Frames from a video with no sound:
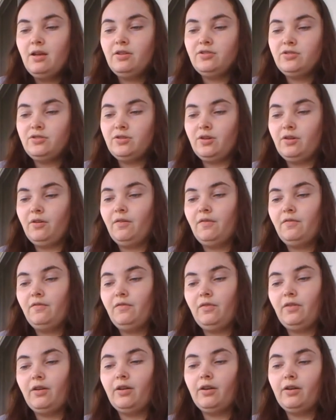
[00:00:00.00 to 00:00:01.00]
So
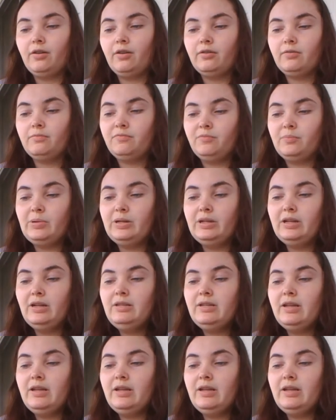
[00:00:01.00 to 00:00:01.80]
for me to